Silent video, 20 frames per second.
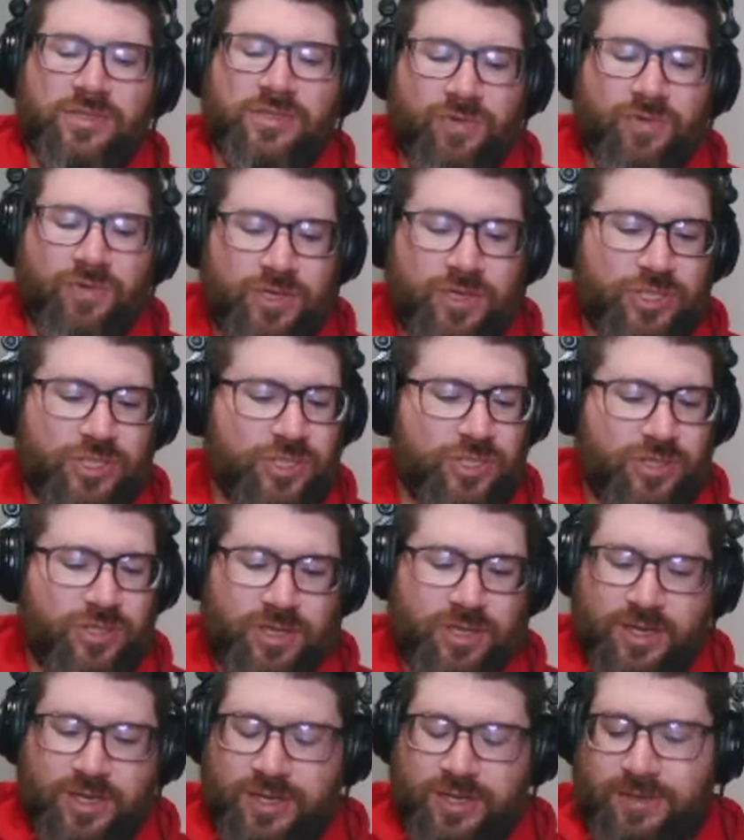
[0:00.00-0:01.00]
rush.
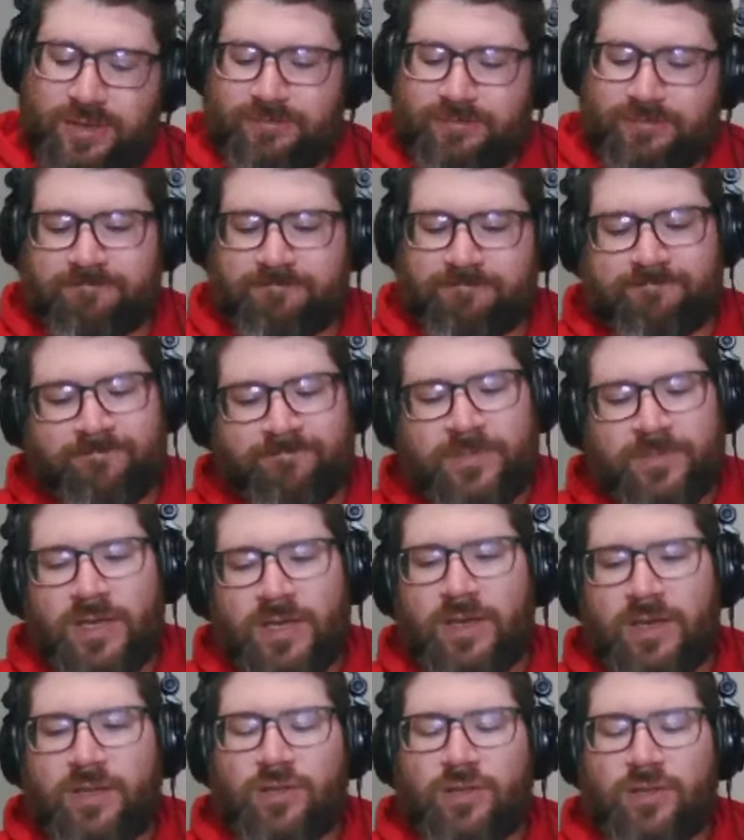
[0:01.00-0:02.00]

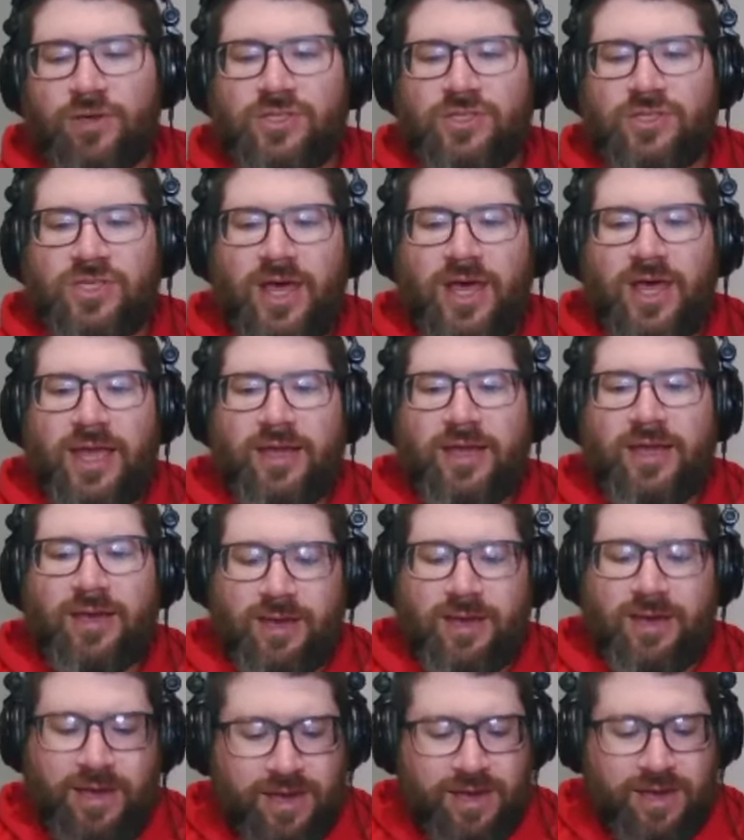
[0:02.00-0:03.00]
Looks like
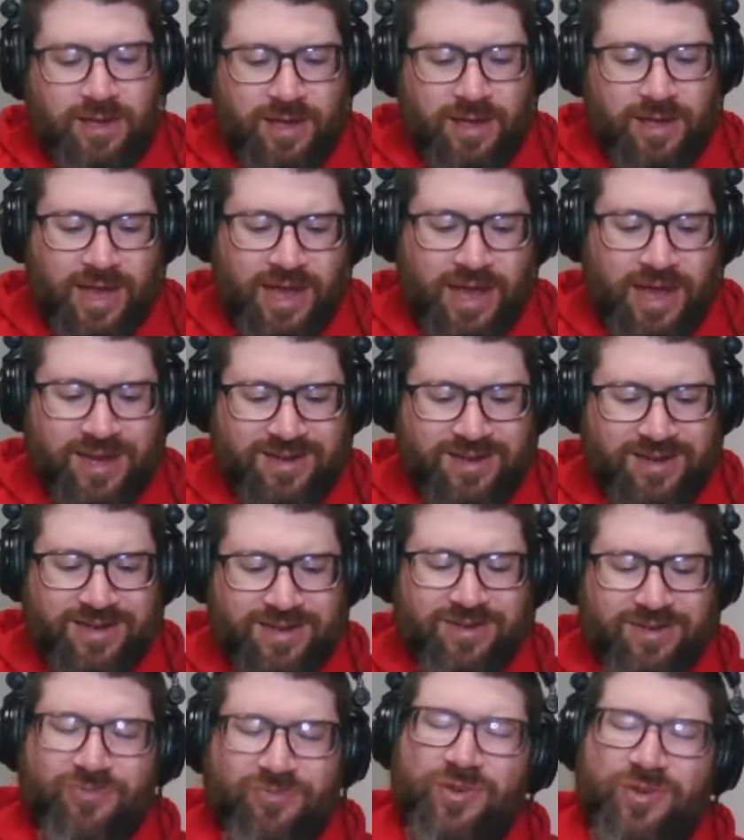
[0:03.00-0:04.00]
I didn't
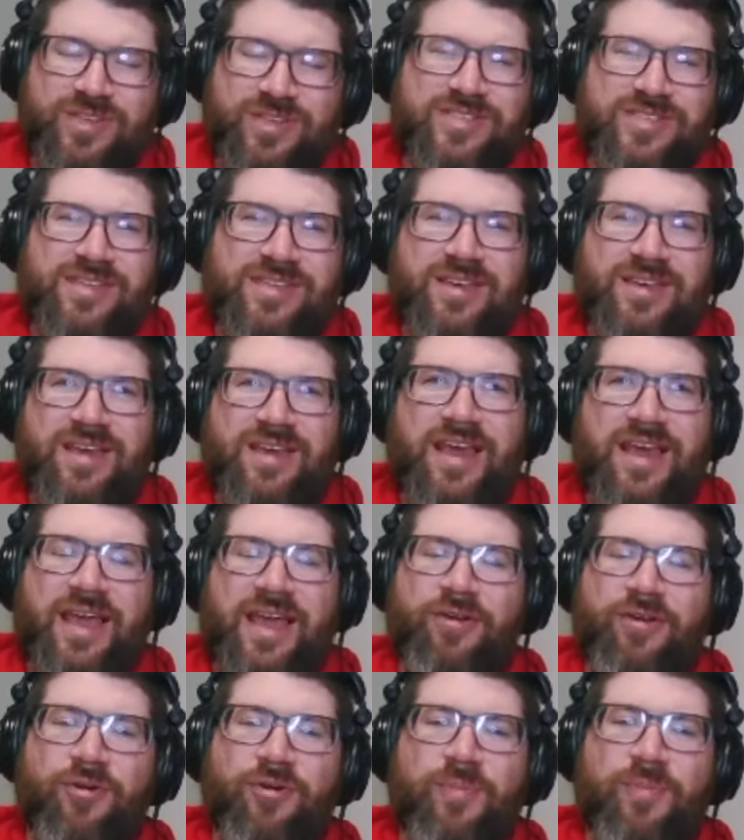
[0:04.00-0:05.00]
really see
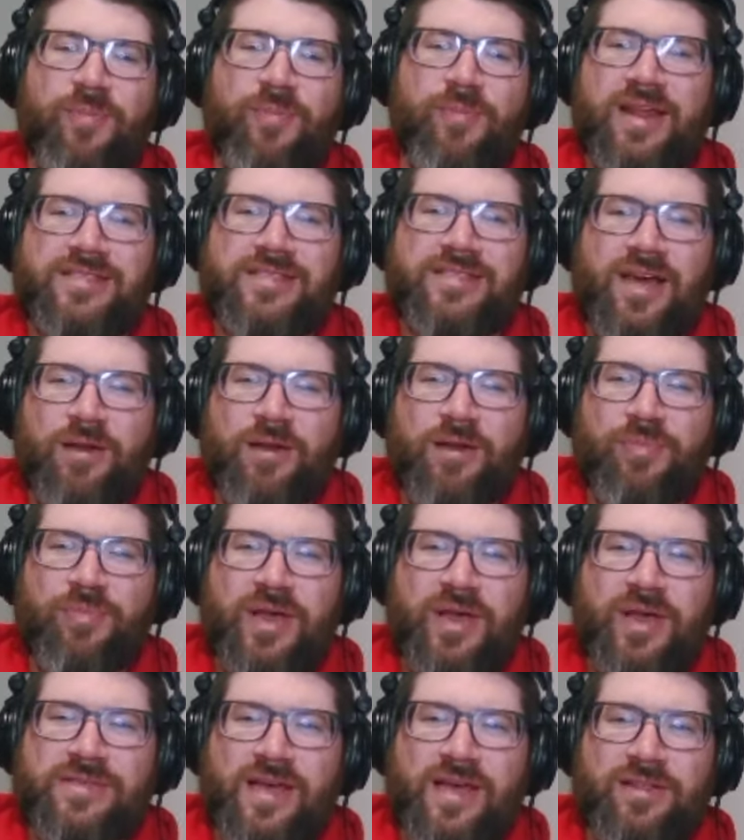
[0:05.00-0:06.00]
Ingram making a ton of
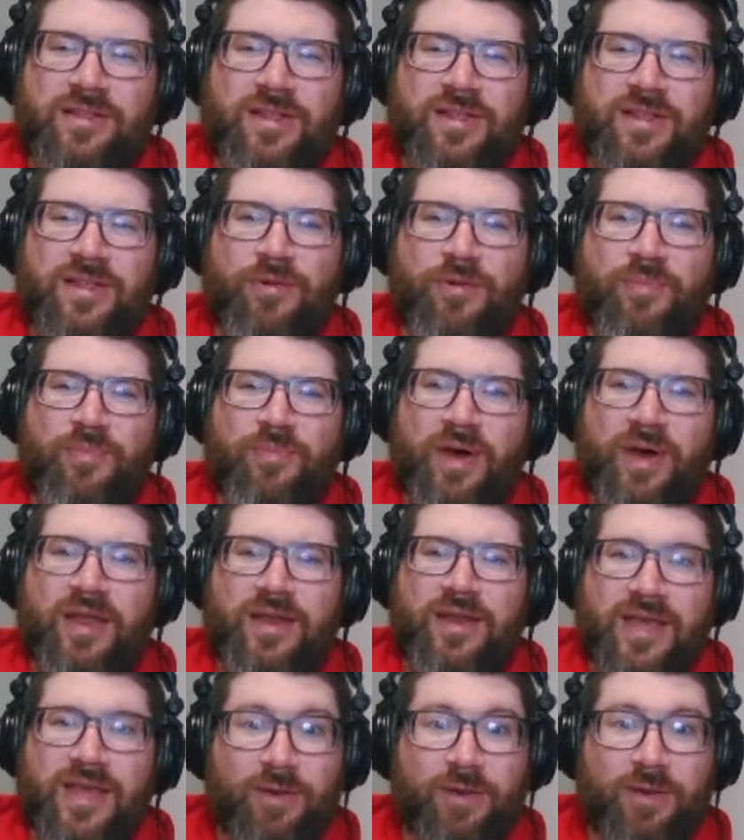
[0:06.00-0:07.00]
plays out there, but
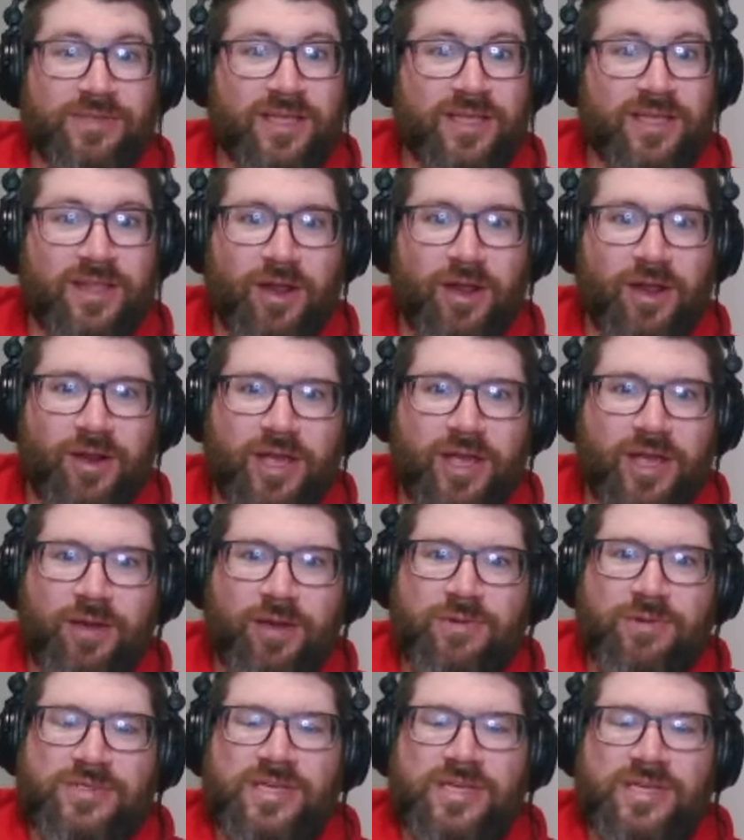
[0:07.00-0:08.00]
he was in there. He
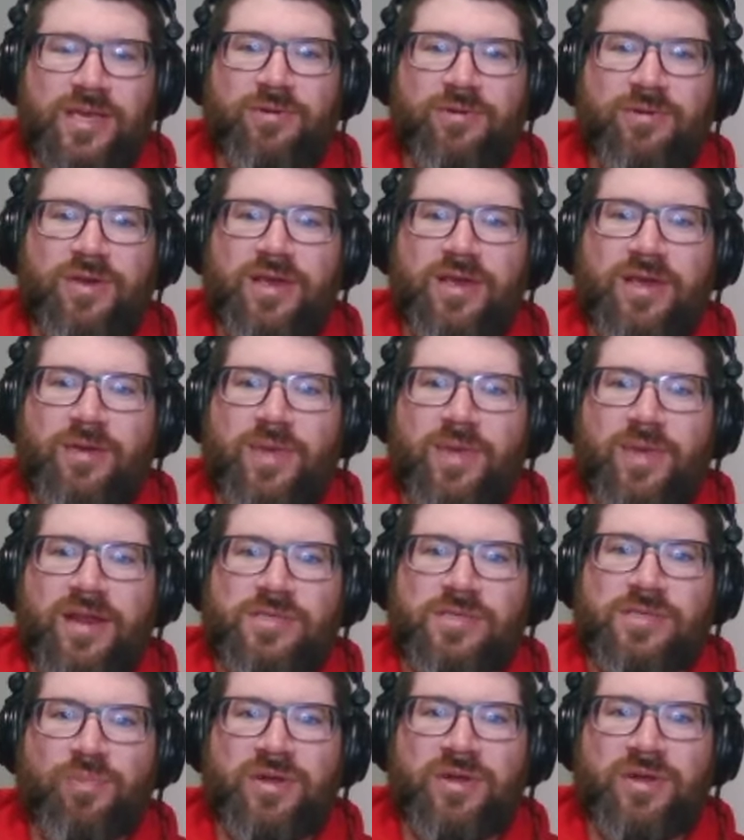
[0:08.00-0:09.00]
made his
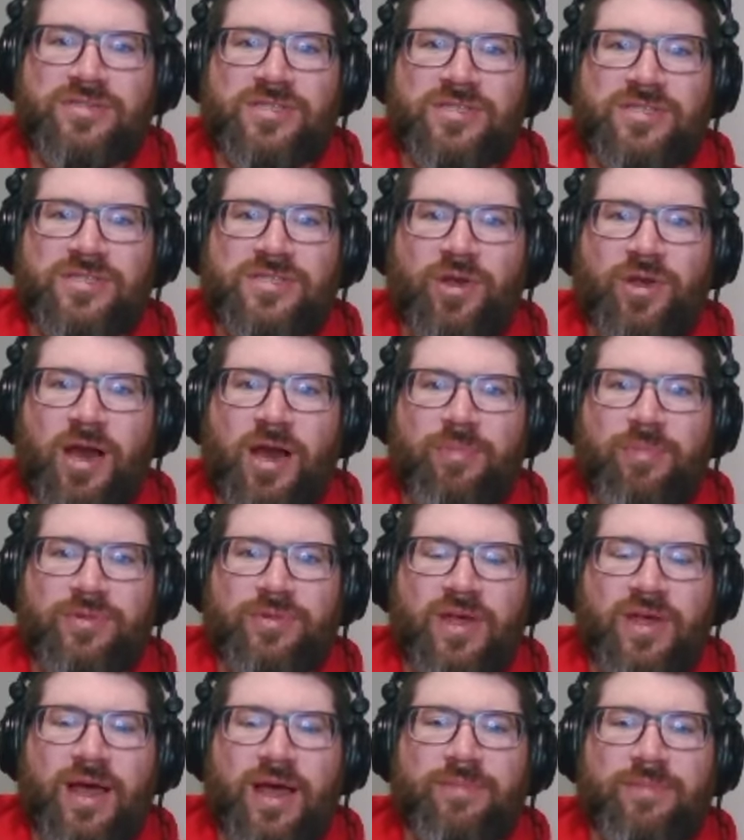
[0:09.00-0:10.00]
presence known a couple
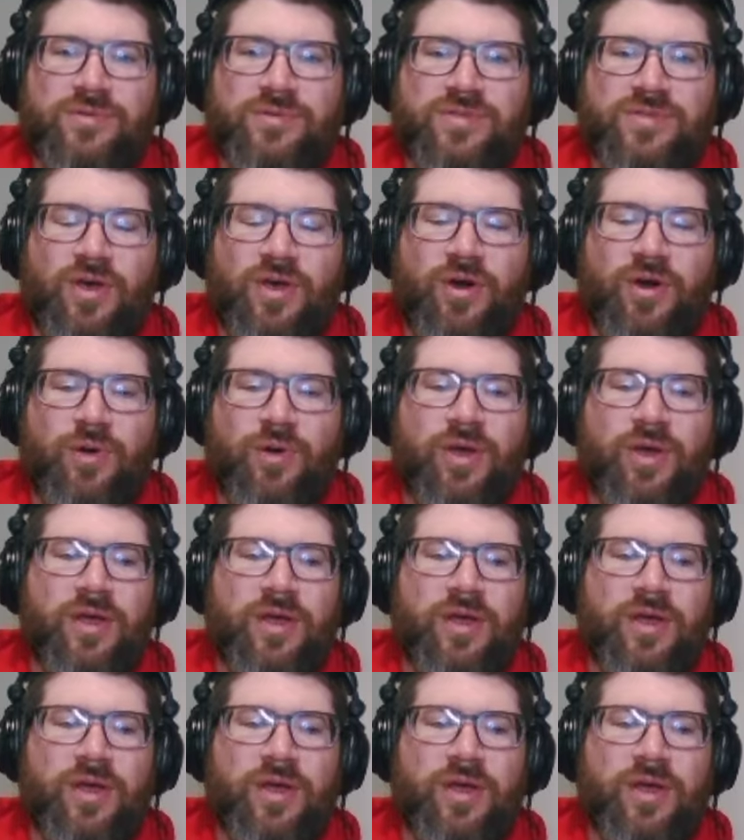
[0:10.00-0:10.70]
times. So